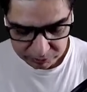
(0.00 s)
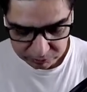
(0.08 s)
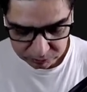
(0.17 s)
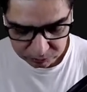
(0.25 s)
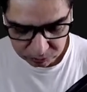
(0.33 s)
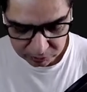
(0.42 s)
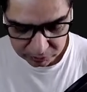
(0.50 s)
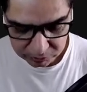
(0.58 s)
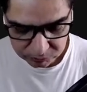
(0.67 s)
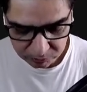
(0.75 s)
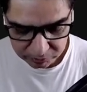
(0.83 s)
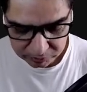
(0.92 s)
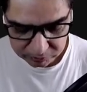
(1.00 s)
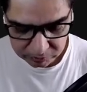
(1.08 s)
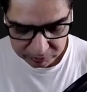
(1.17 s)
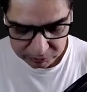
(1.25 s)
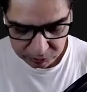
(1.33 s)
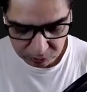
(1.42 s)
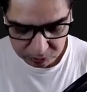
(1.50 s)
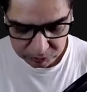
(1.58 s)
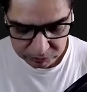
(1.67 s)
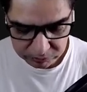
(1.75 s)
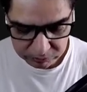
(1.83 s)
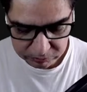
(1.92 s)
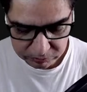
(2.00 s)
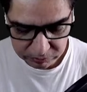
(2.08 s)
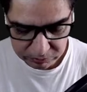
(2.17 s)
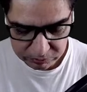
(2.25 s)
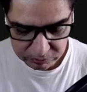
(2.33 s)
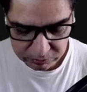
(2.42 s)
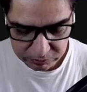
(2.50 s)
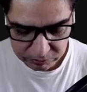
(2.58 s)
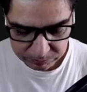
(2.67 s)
So as far as etiology is concerned,